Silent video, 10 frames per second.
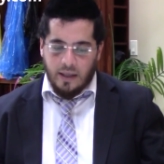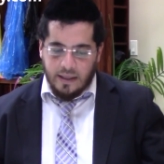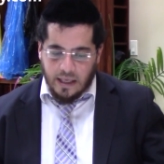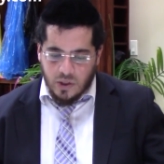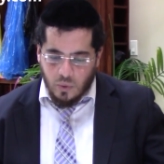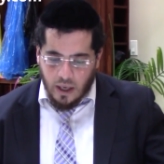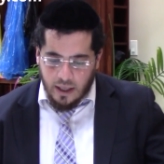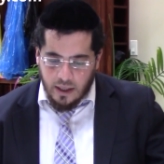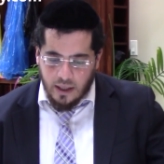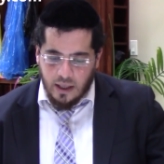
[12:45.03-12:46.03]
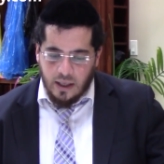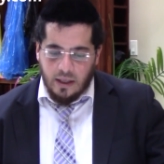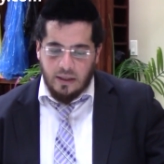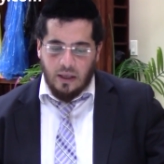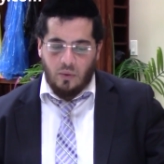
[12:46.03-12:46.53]

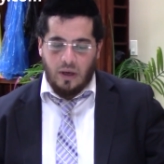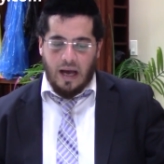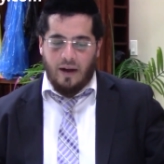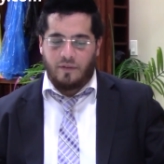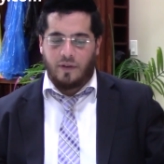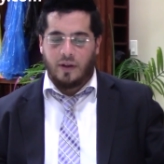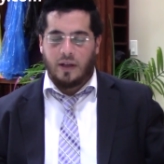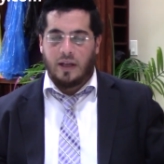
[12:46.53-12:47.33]
the lulav,